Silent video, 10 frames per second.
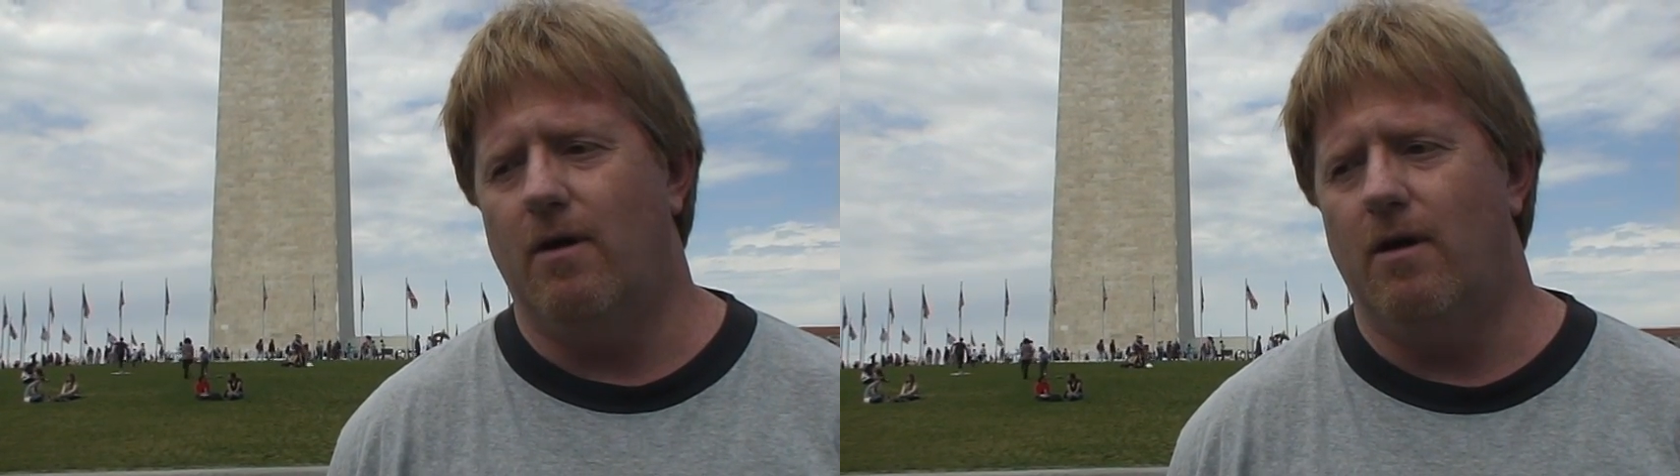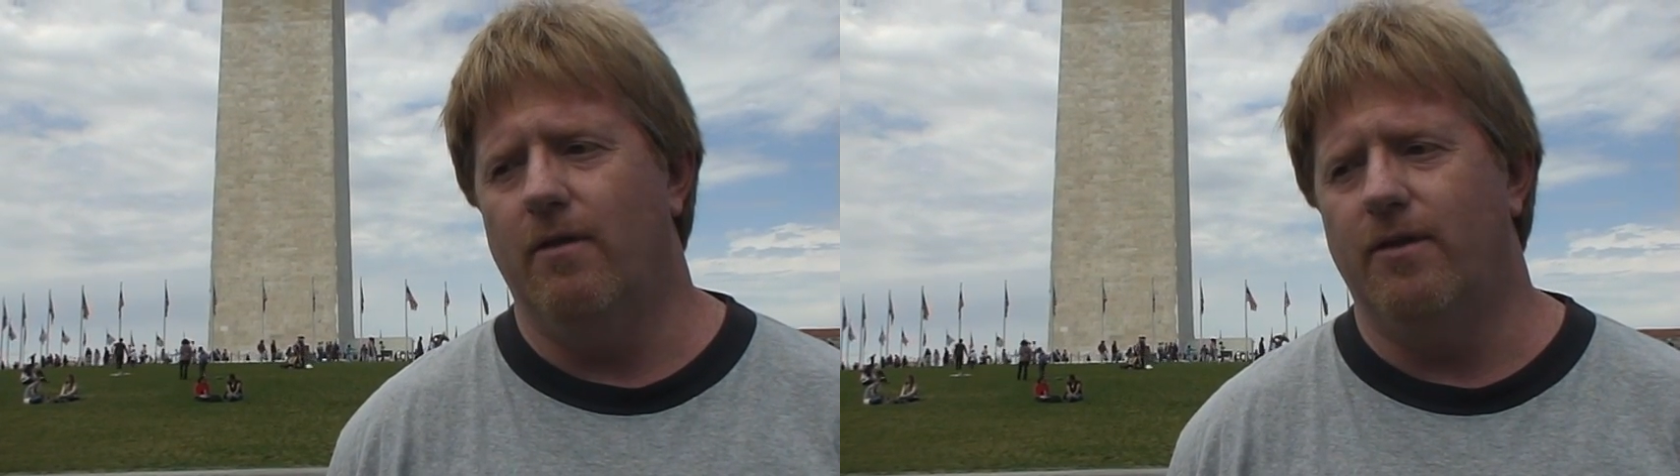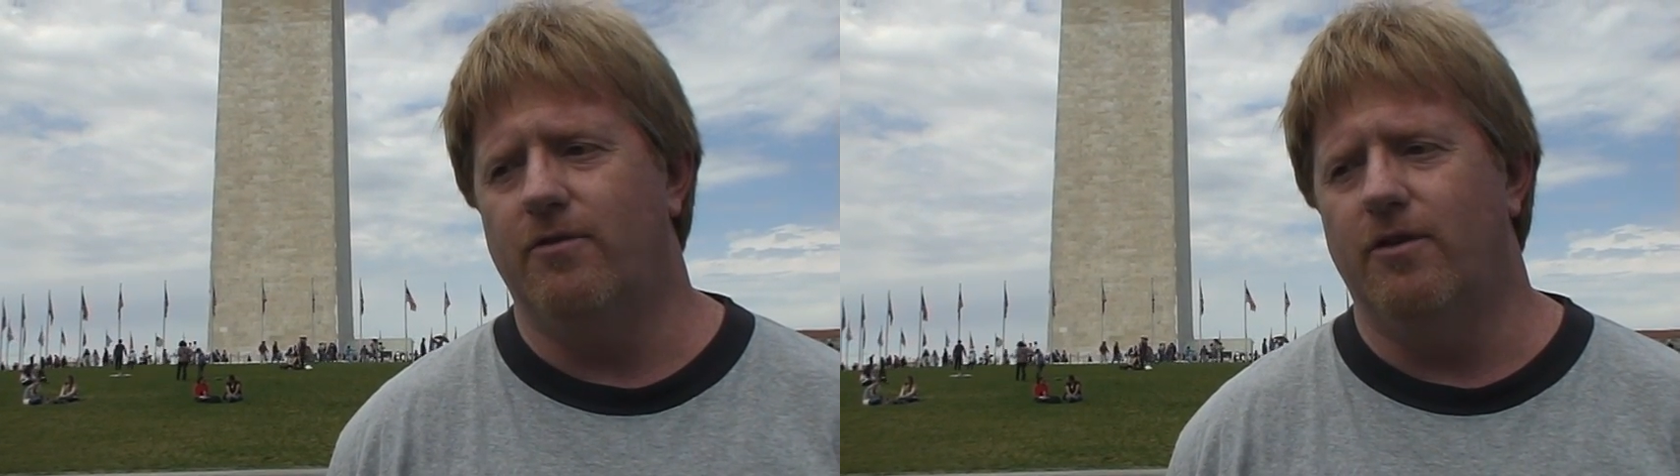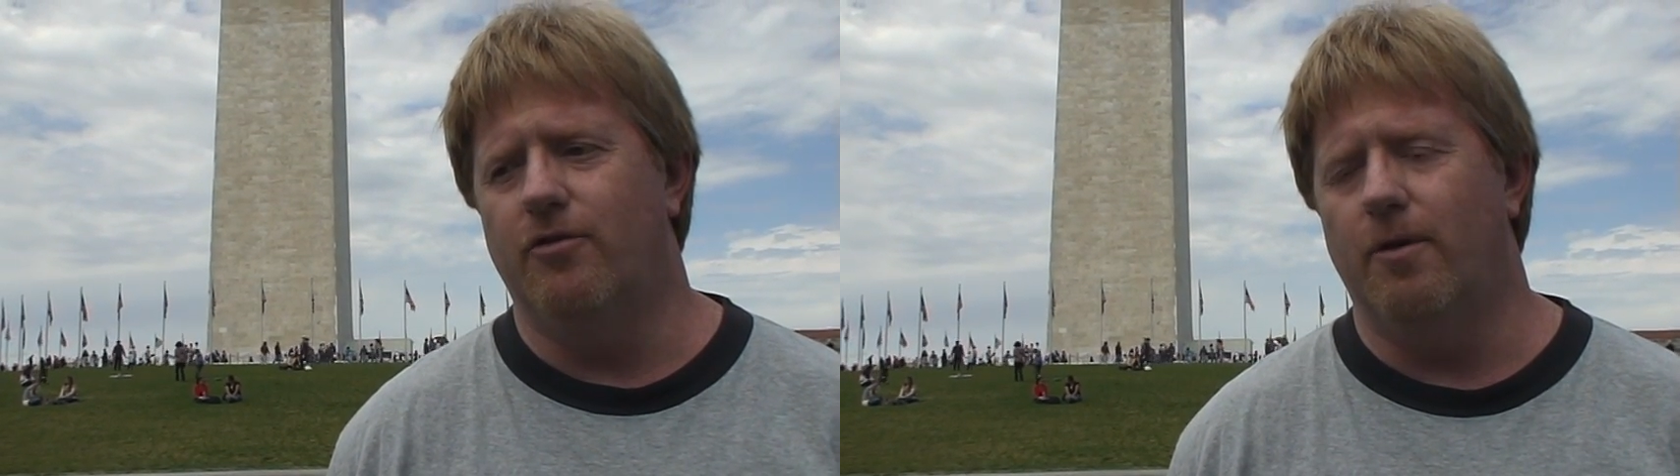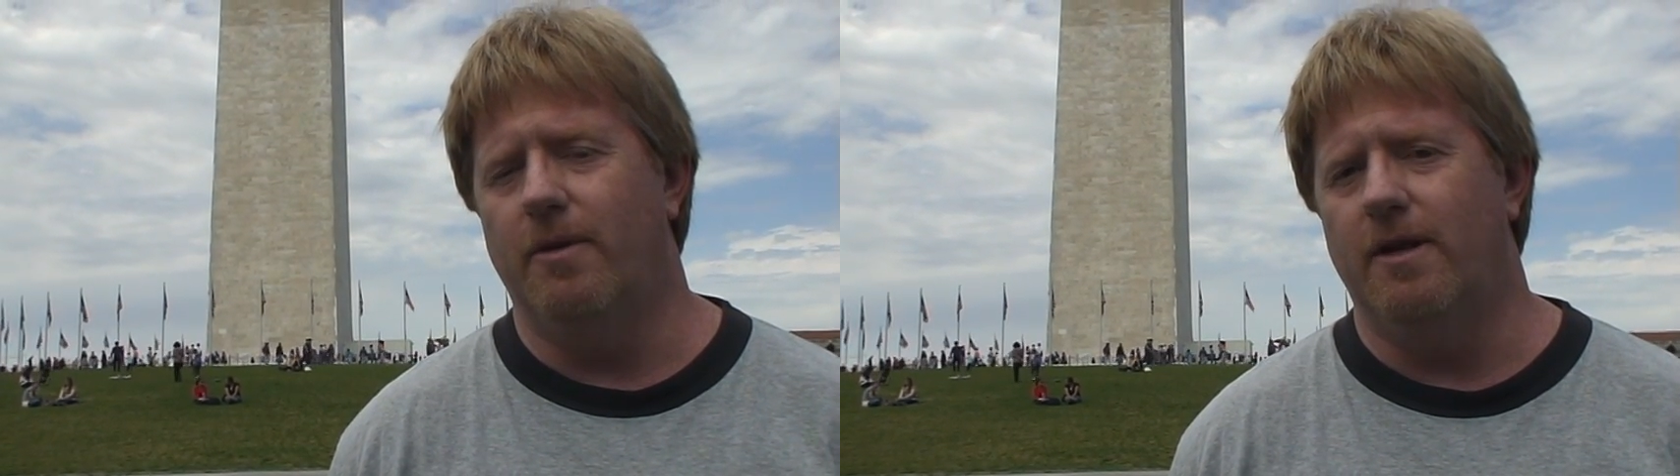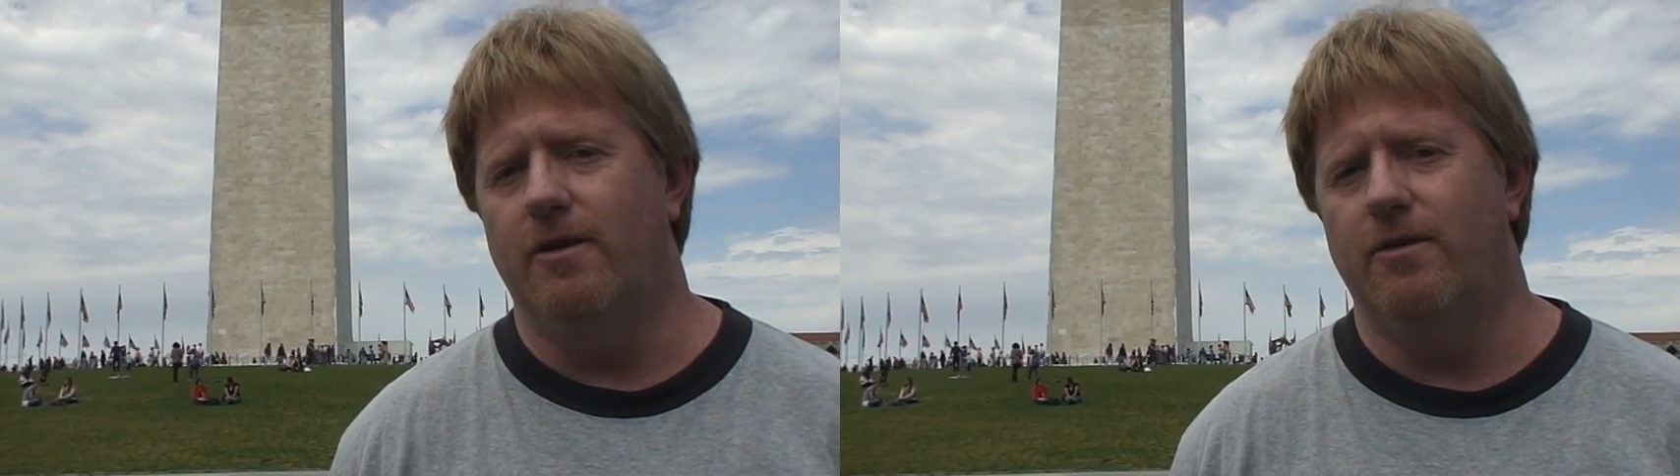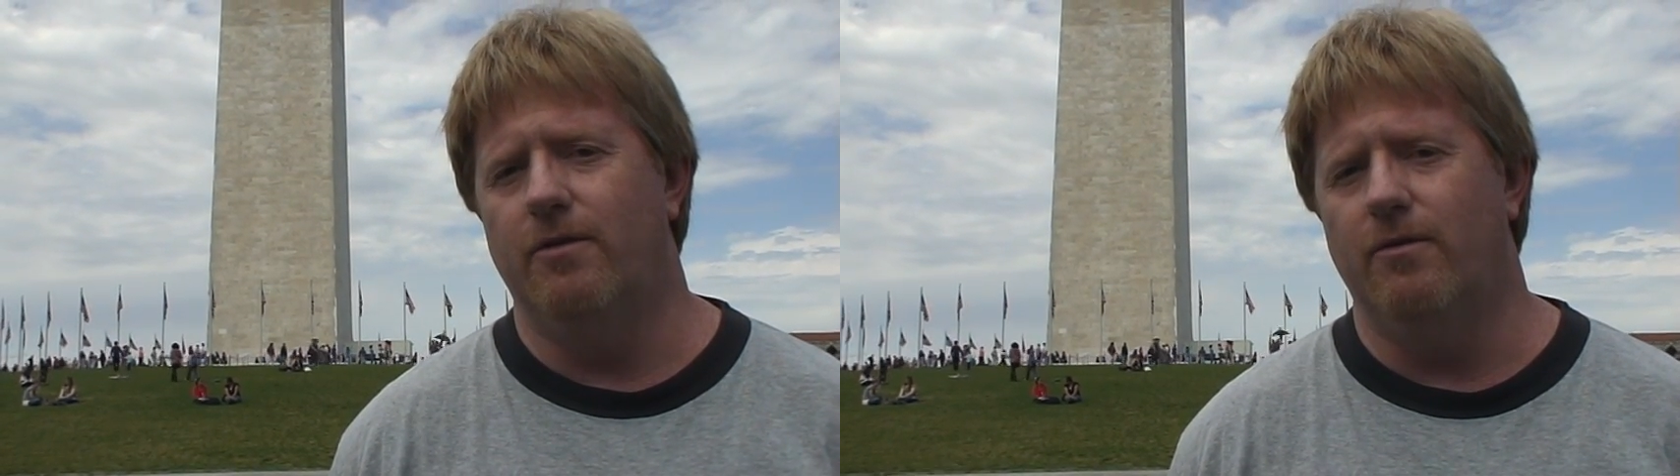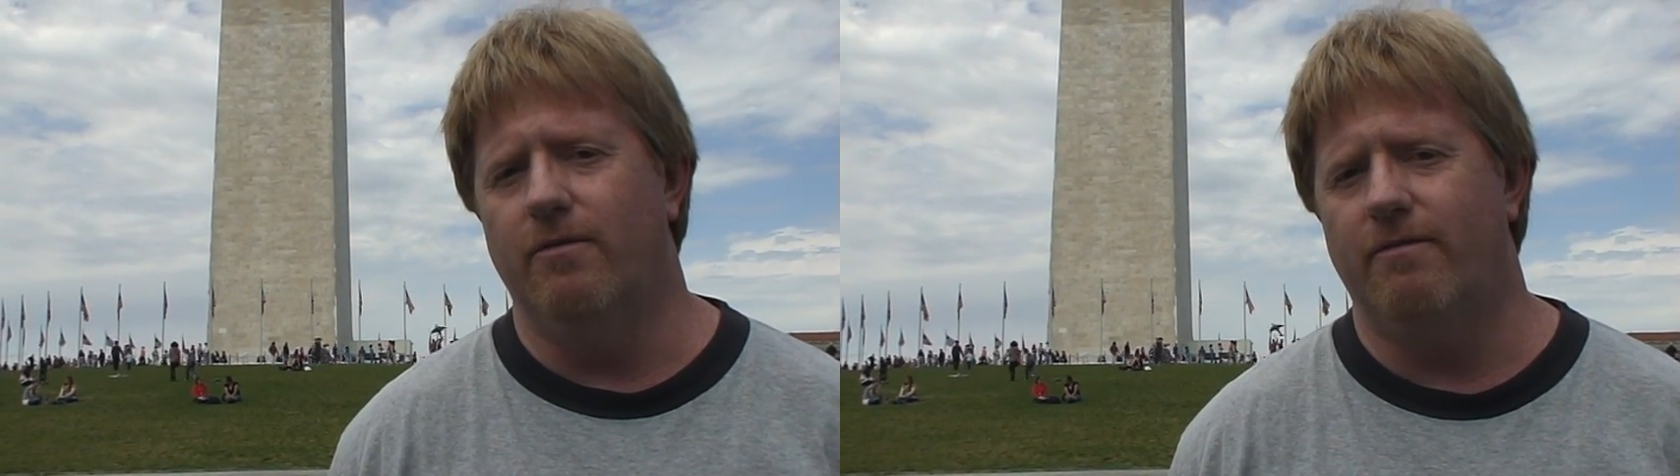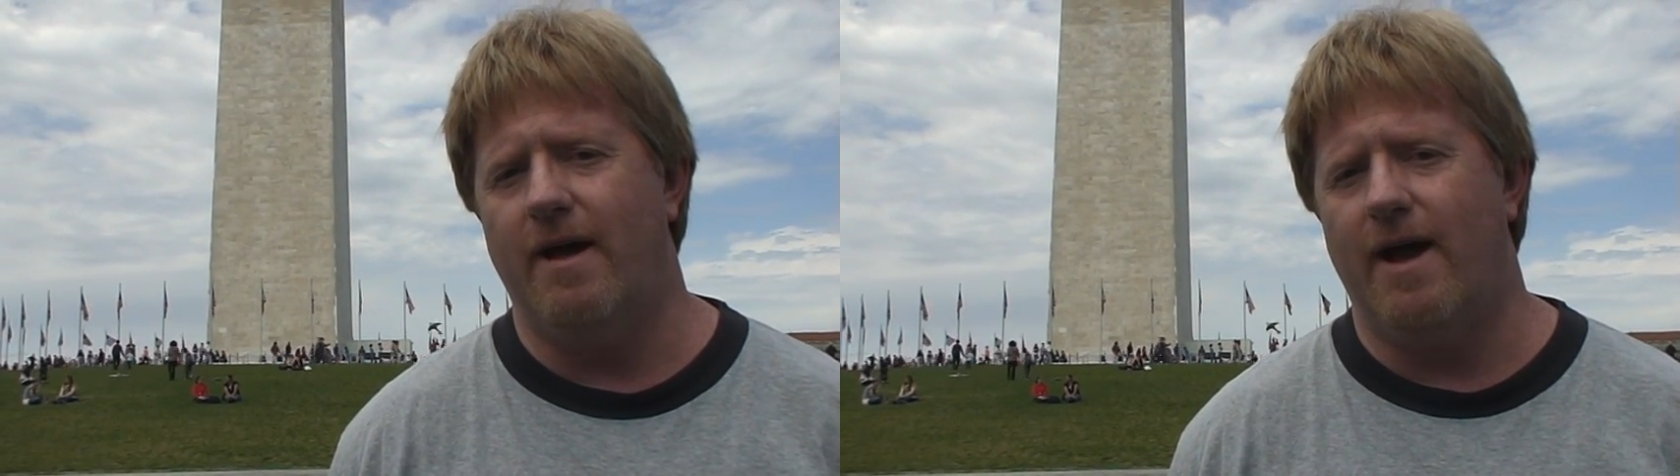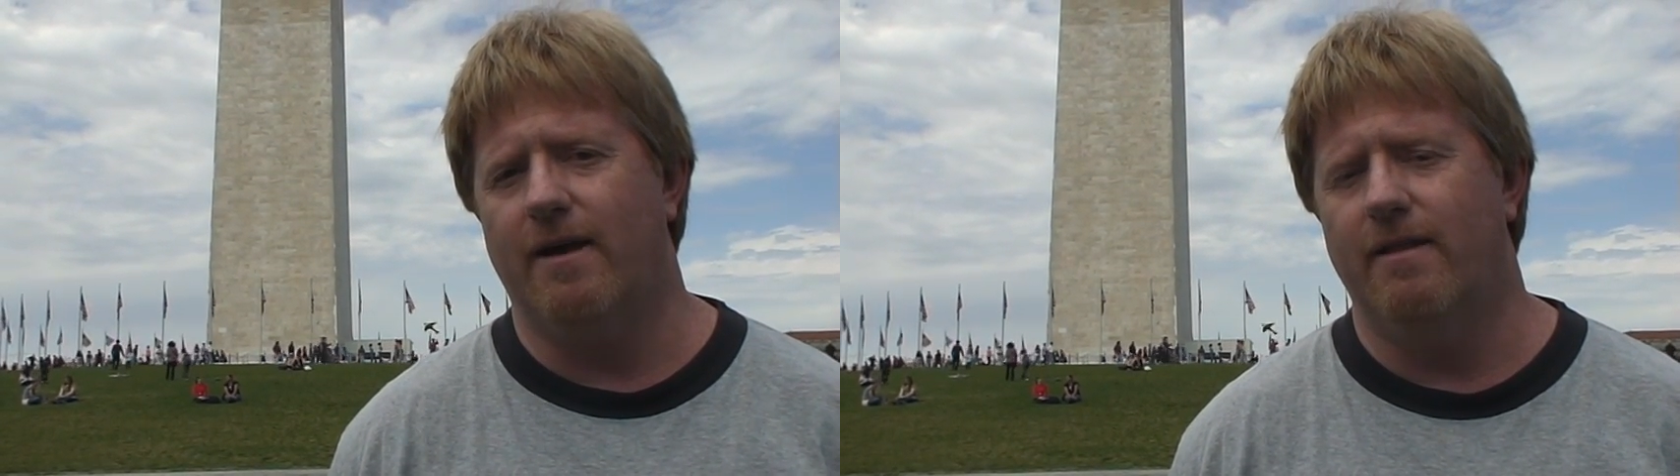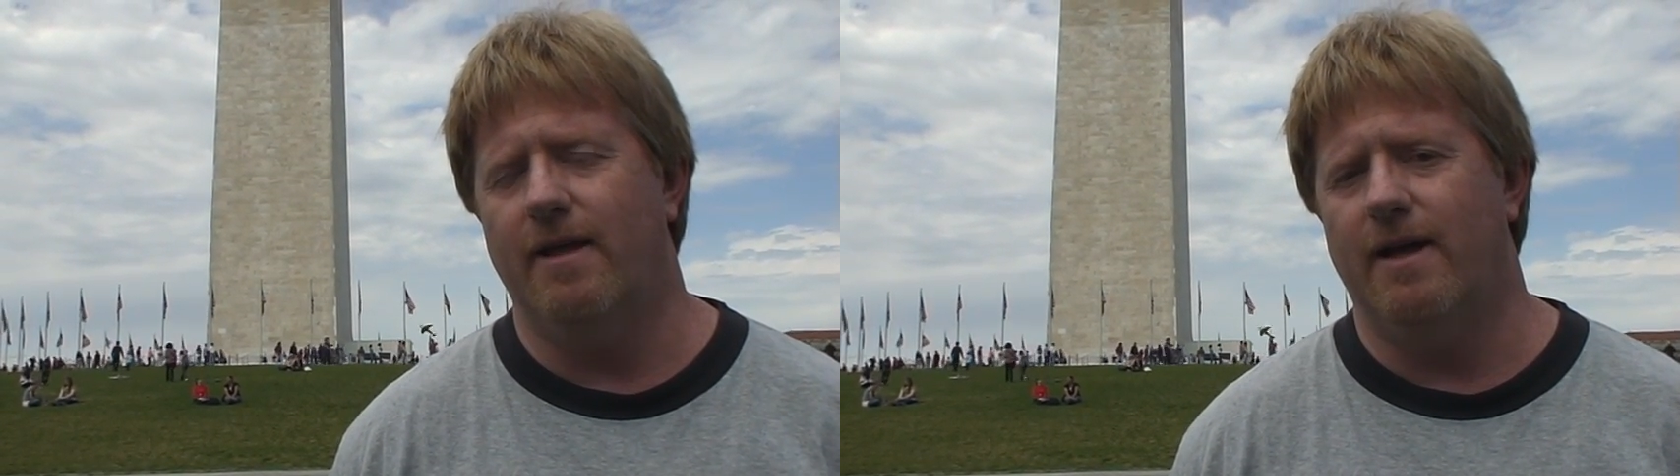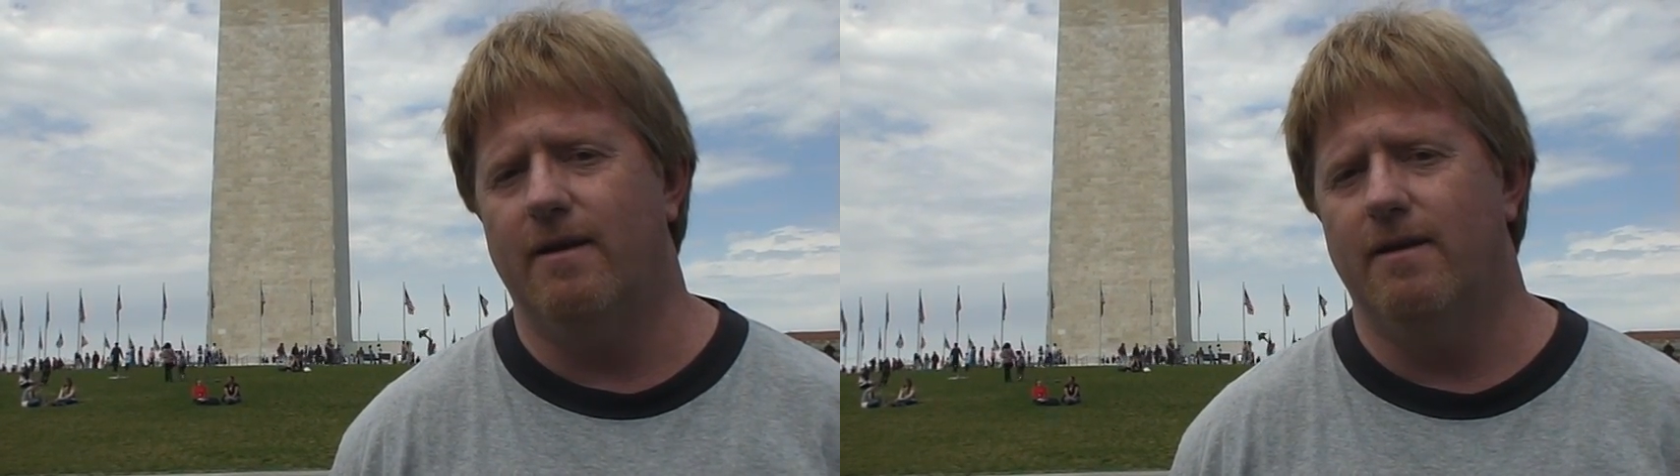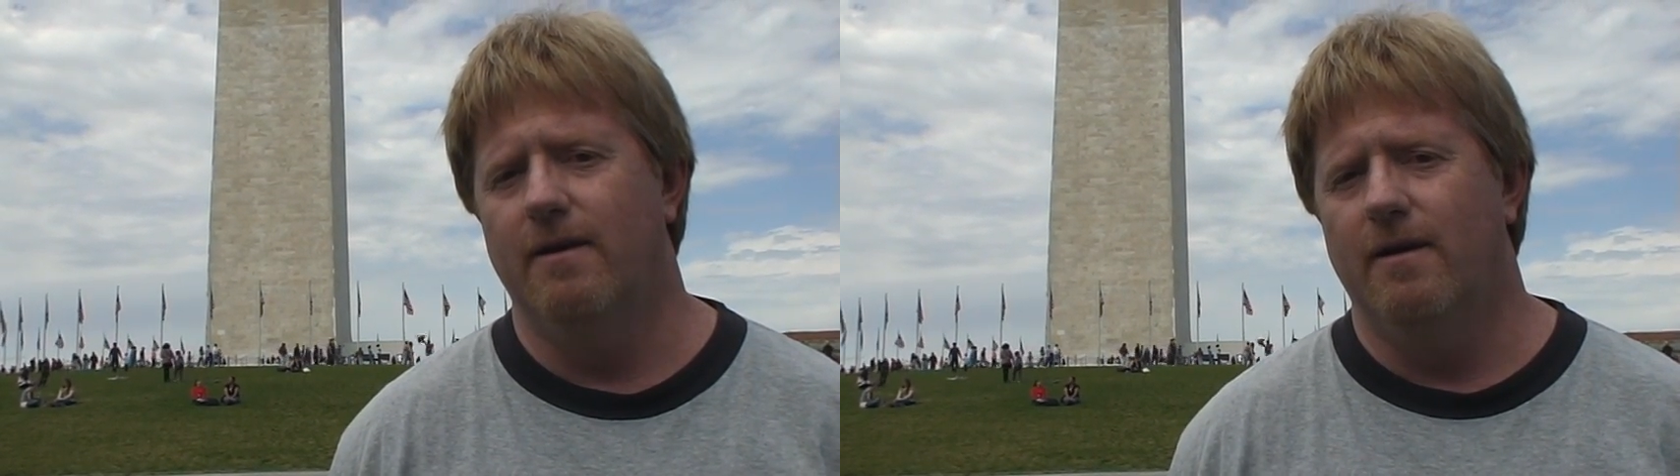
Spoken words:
All this contributed to the fact that